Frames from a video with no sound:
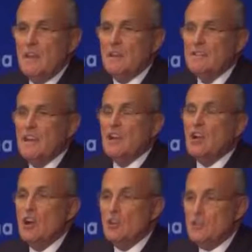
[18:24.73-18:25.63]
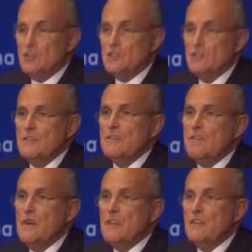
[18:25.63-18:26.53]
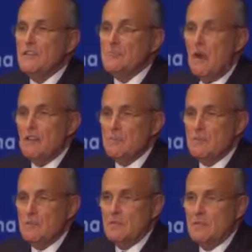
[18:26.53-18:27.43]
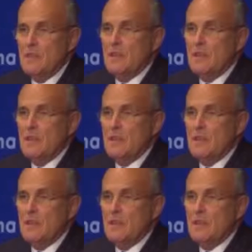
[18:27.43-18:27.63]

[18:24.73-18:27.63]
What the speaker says: It's their courage that is making this possible.